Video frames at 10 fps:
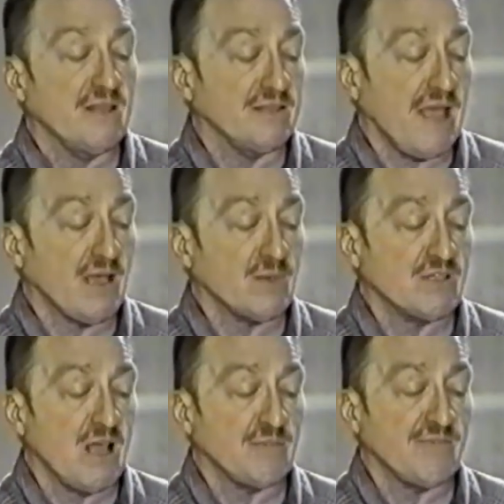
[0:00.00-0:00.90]
The attack
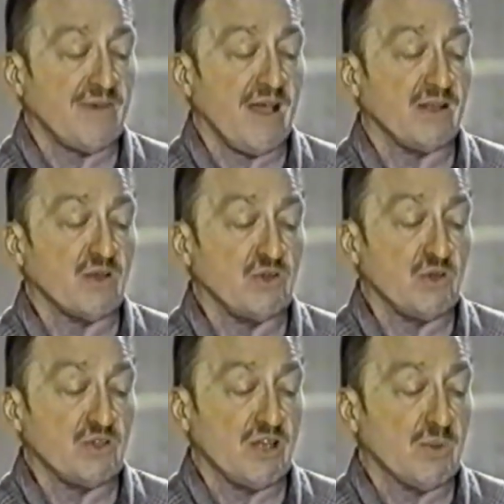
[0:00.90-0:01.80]
was amplified on
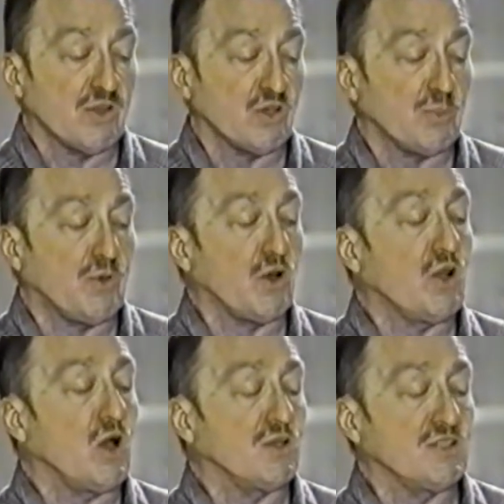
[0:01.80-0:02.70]
Tuesday with her
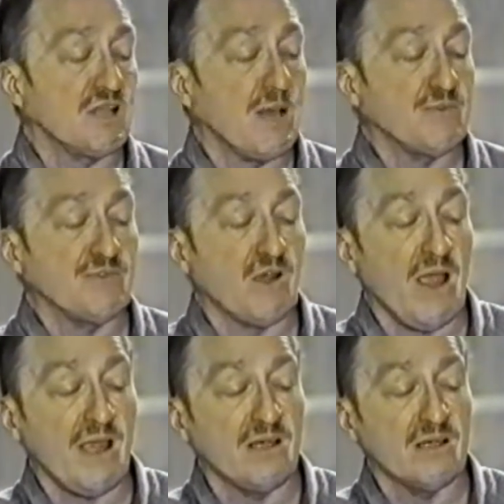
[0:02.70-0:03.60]
pulling all the stops of her
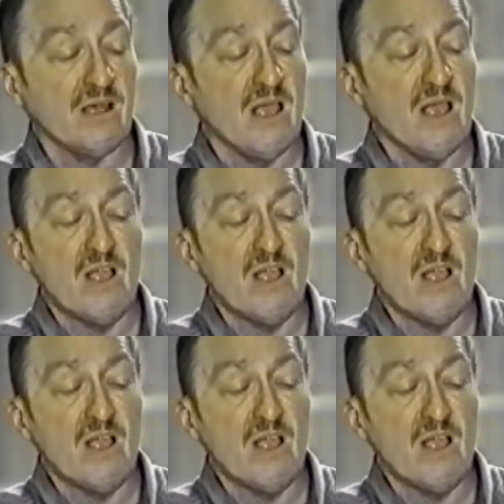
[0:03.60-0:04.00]
anger,